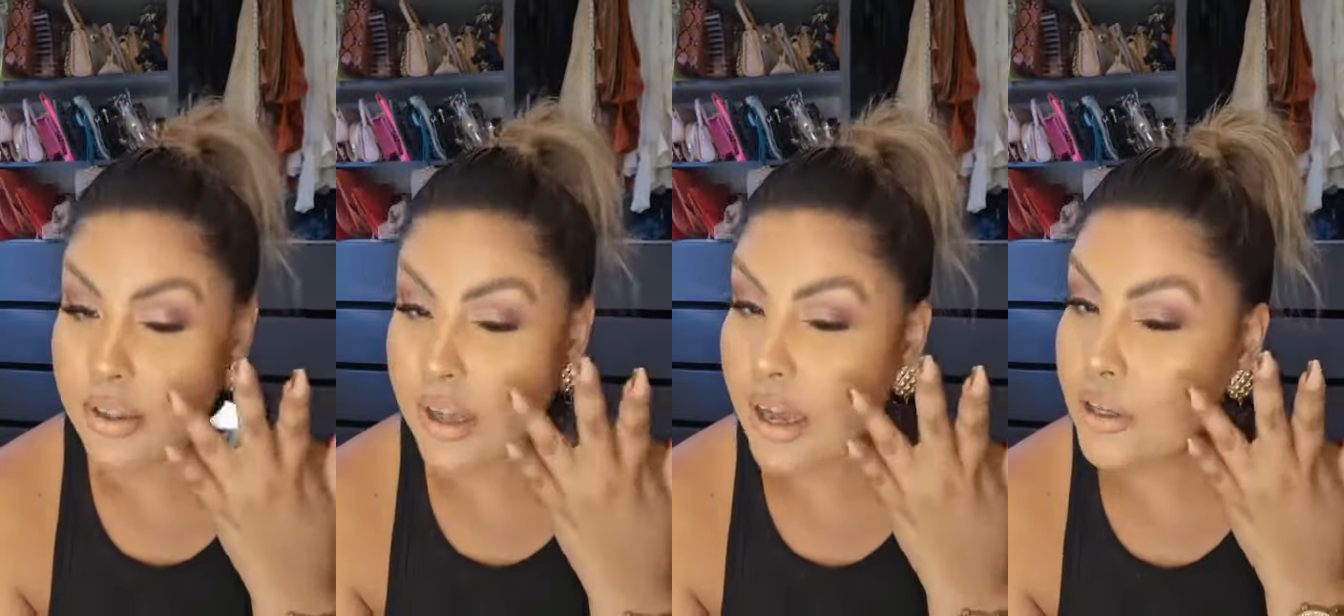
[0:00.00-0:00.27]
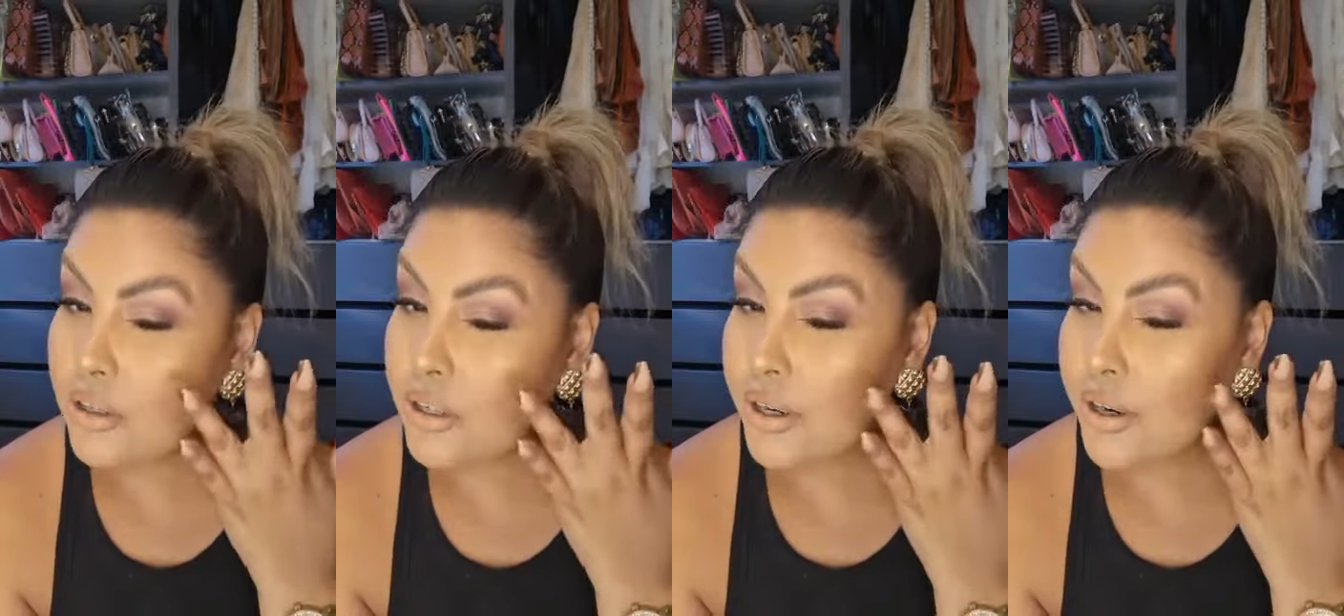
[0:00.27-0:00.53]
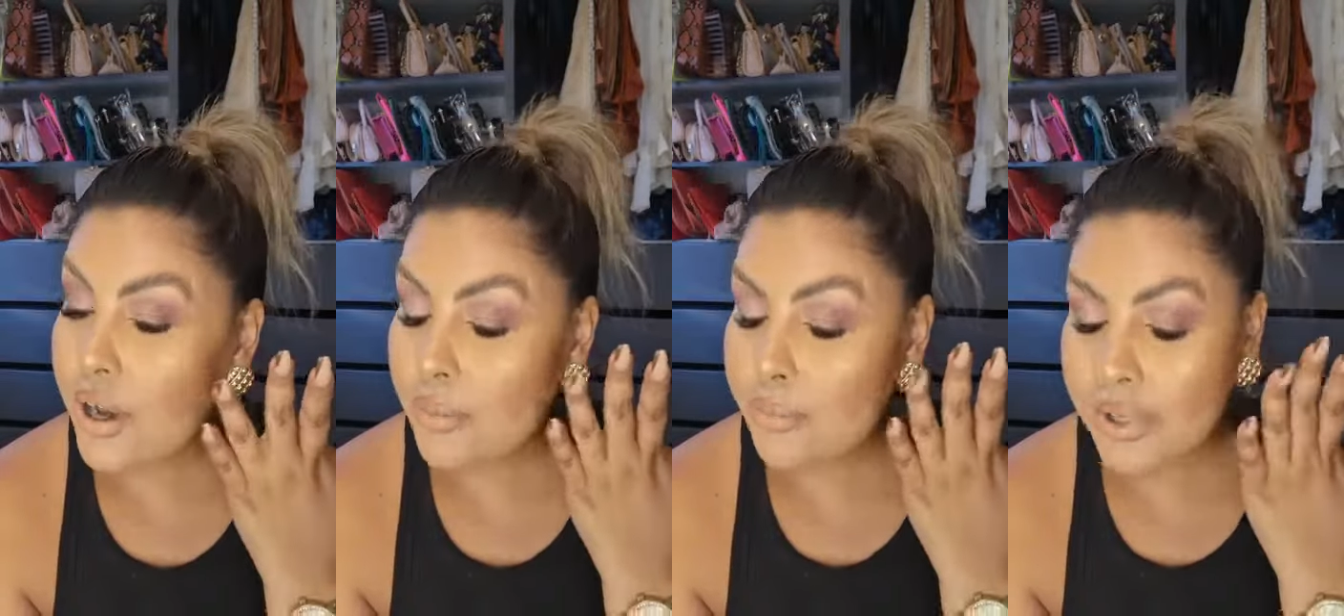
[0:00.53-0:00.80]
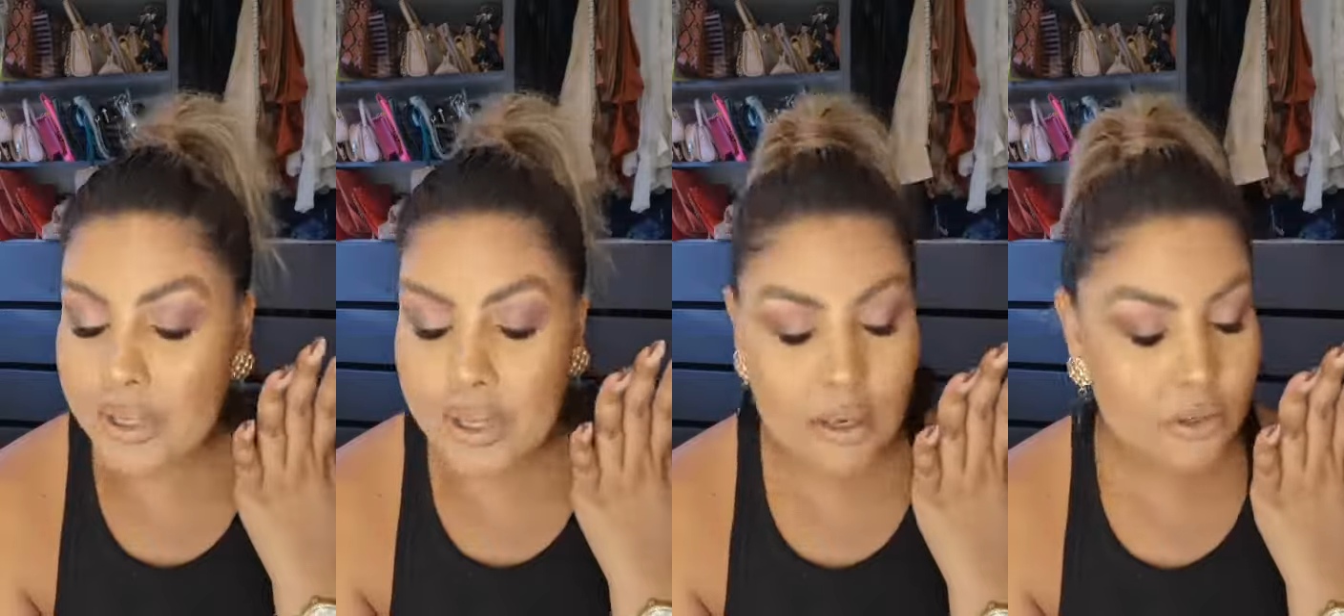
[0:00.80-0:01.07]
eyeshadow
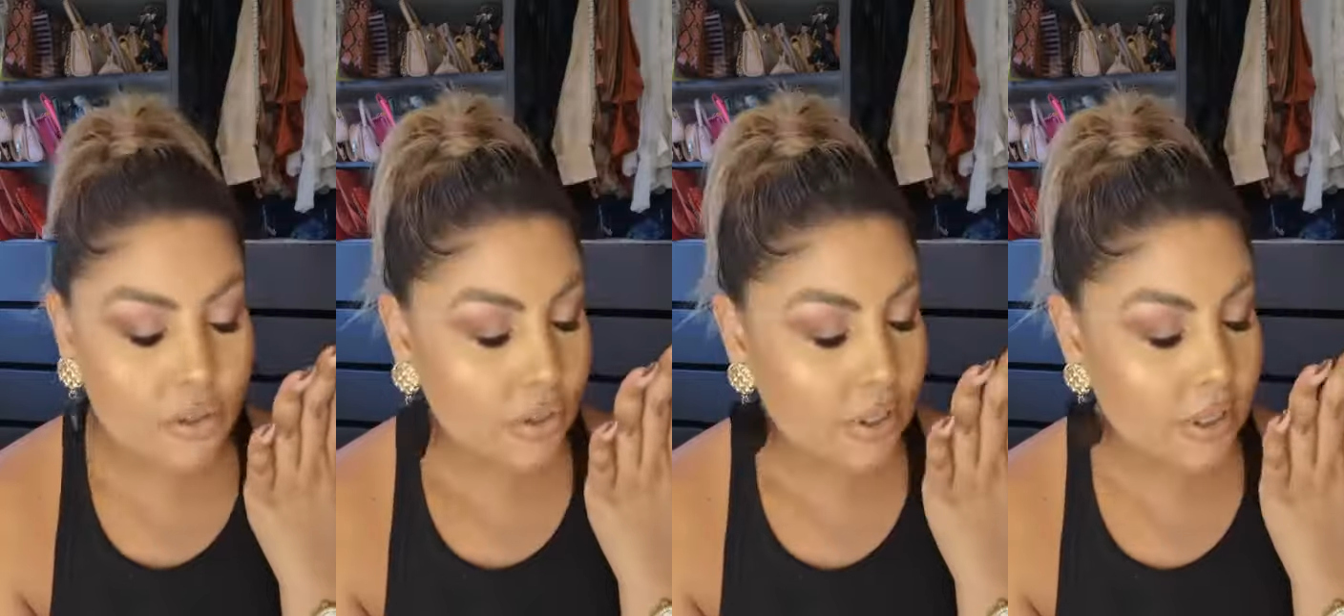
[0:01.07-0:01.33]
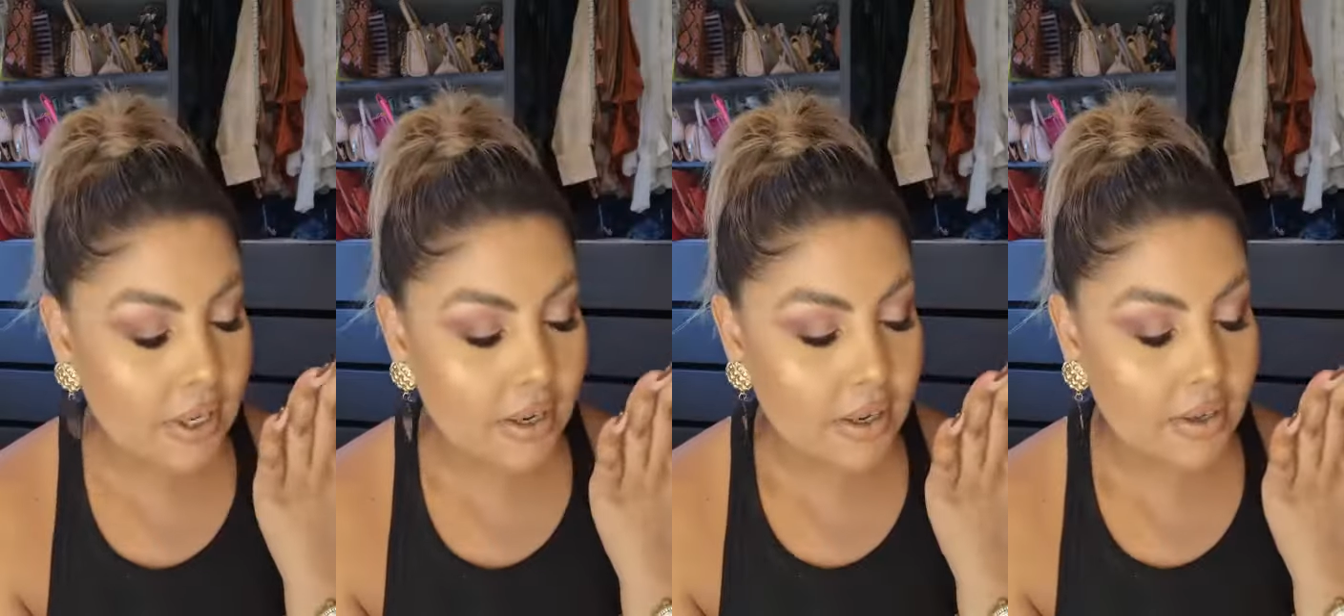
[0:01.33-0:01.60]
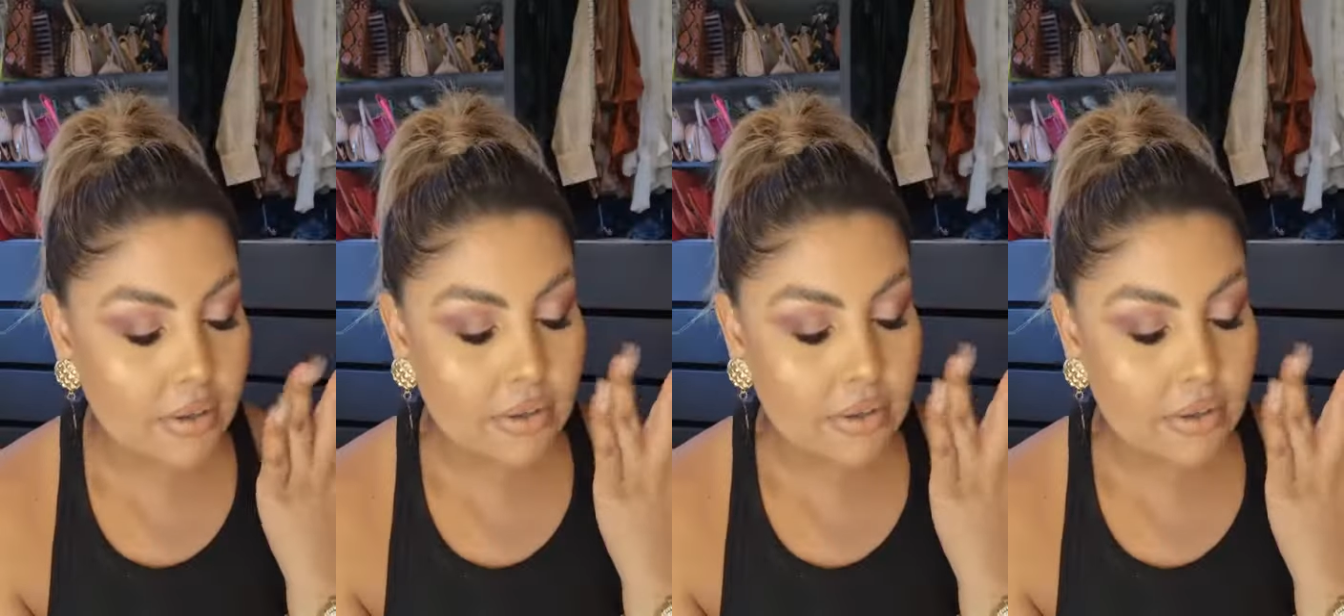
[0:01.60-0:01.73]
application here.